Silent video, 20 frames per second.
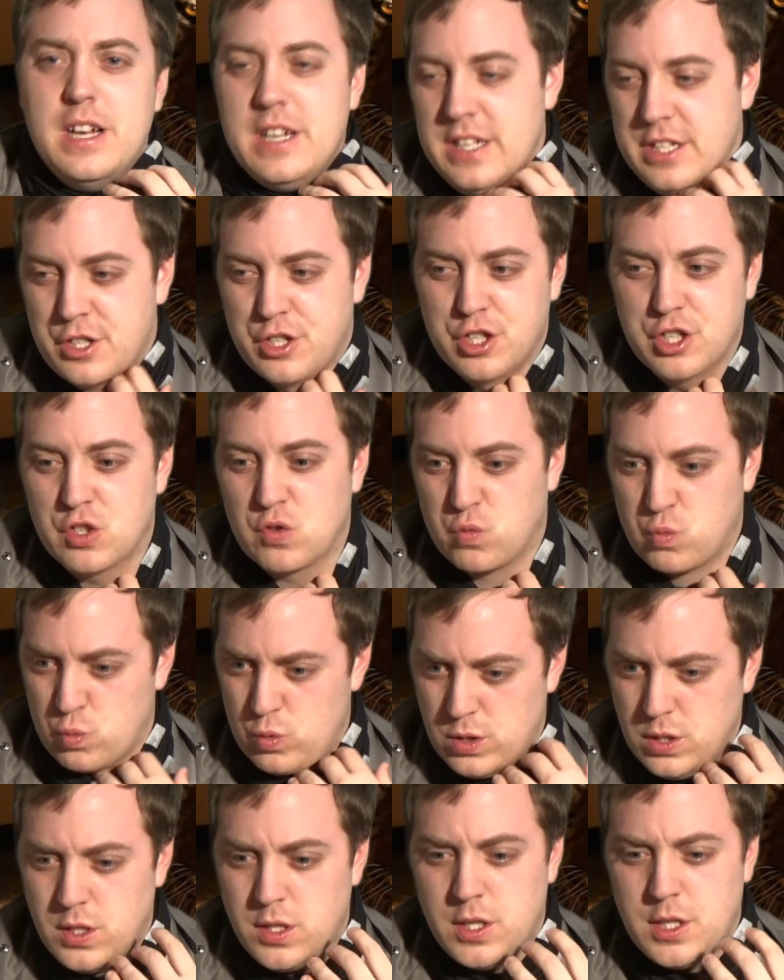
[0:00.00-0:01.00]
It's just
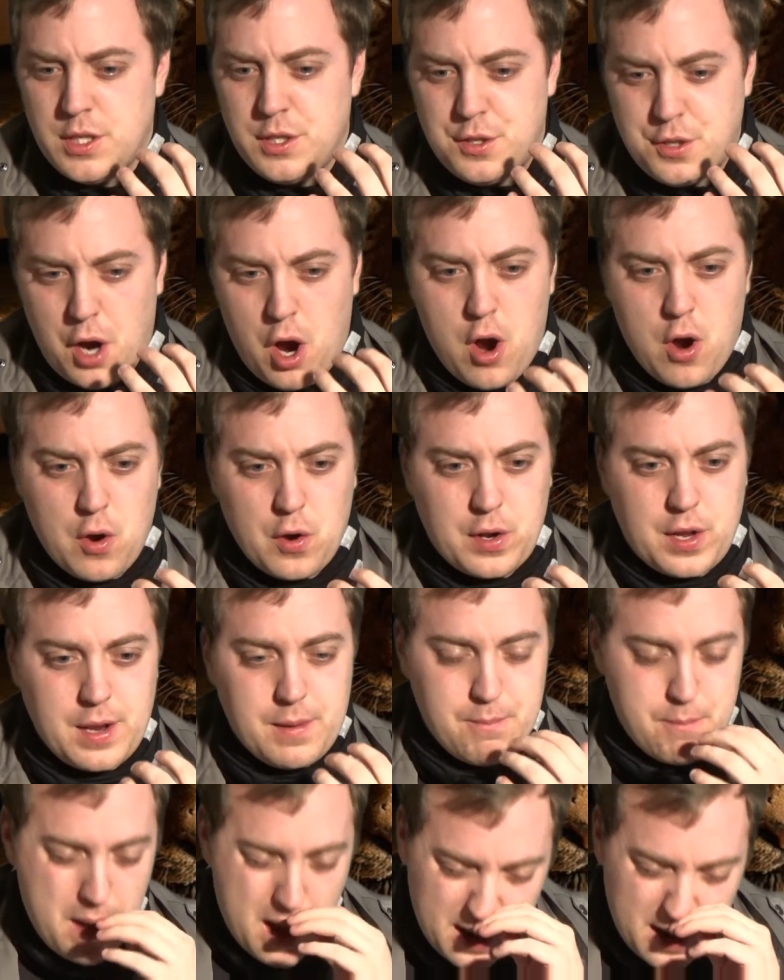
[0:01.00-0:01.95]
really dark and